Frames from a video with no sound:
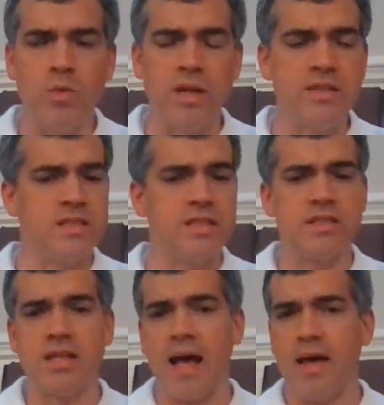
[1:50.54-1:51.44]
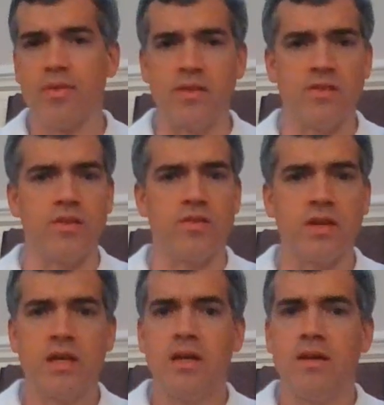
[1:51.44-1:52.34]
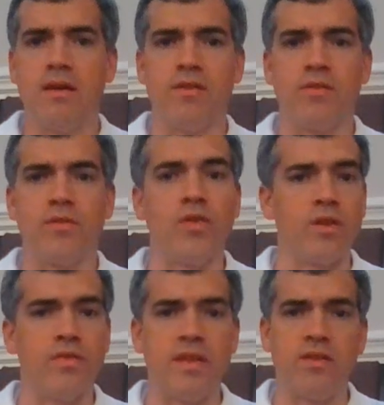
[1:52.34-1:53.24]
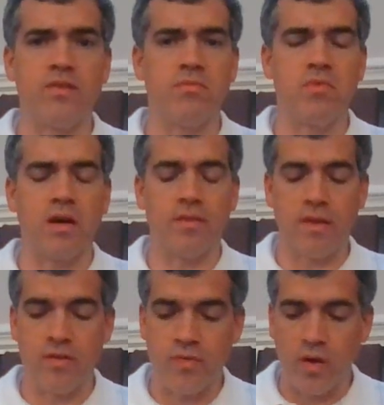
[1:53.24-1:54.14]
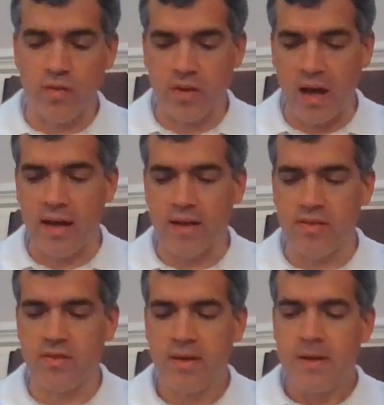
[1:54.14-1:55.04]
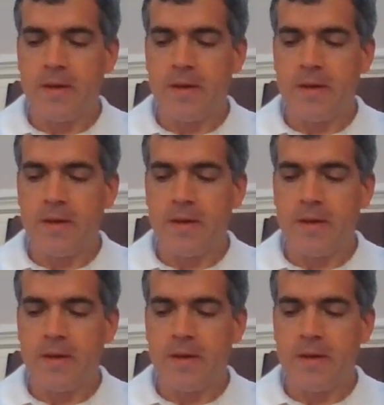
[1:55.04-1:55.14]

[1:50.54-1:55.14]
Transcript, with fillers: when he sees that Athens is is full of these uh, these false gods.